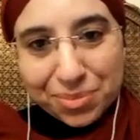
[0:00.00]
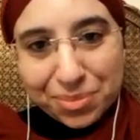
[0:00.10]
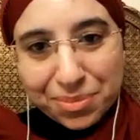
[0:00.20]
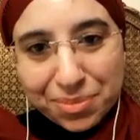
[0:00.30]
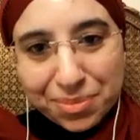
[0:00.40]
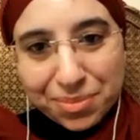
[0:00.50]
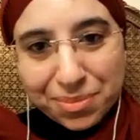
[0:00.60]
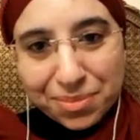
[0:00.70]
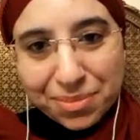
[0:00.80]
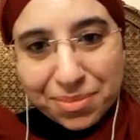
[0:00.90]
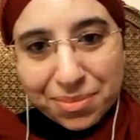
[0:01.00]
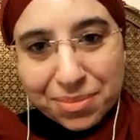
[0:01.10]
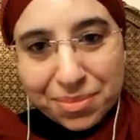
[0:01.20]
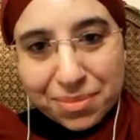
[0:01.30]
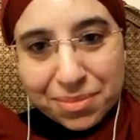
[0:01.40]

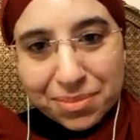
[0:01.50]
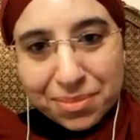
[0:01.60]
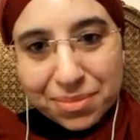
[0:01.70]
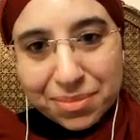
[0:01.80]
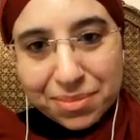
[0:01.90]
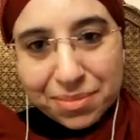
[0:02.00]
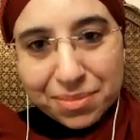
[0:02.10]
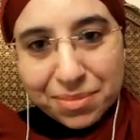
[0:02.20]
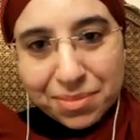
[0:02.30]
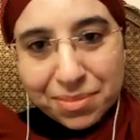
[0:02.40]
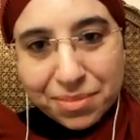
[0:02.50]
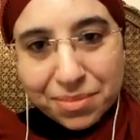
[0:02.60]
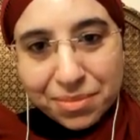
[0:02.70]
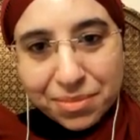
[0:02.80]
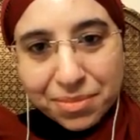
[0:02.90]

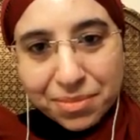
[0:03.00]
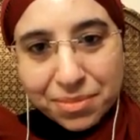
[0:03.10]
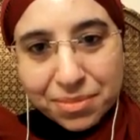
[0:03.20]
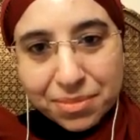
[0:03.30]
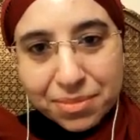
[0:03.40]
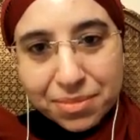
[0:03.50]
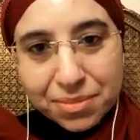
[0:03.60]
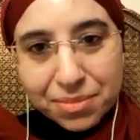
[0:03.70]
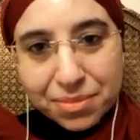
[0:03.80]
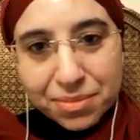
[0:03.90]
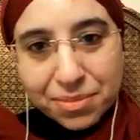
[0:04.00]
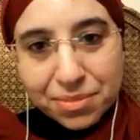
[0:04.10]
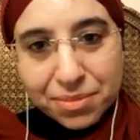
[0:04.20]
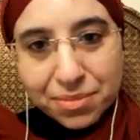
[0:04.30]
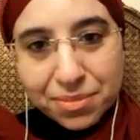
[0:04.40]

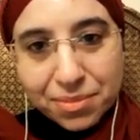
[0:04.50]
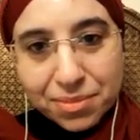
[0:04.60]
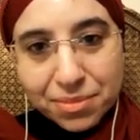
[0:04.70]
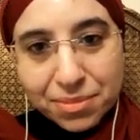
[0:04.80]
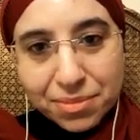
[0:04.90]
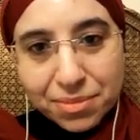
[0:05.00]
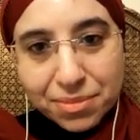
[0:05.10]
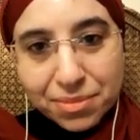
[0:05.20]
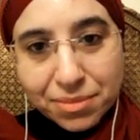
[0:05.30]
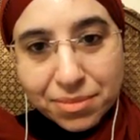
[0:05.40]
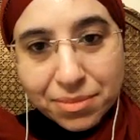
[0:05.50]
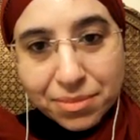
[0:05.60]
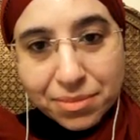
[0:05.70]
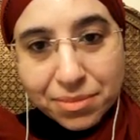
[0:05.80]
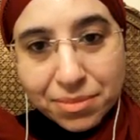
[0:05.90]

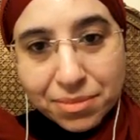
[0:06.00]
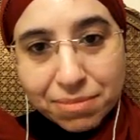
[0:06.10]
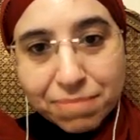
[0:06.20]
This person isn't speaking.